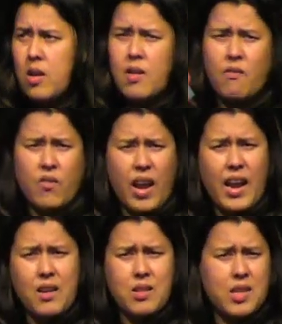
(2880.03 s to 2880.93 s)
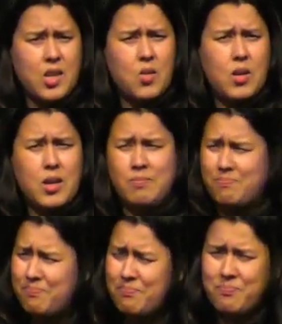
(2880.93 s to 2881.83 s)
faith. And sometimes we have a bad
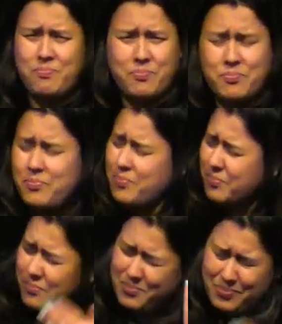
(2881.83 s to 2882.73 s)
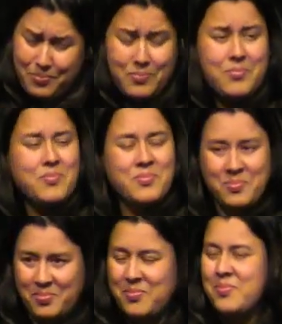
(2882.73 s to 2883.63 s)
day or whatever it is. Do we
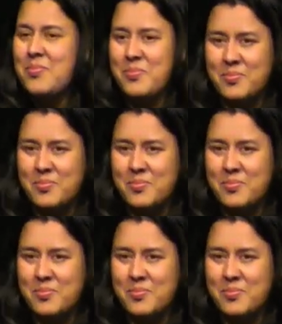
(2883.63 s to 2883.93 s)
give up?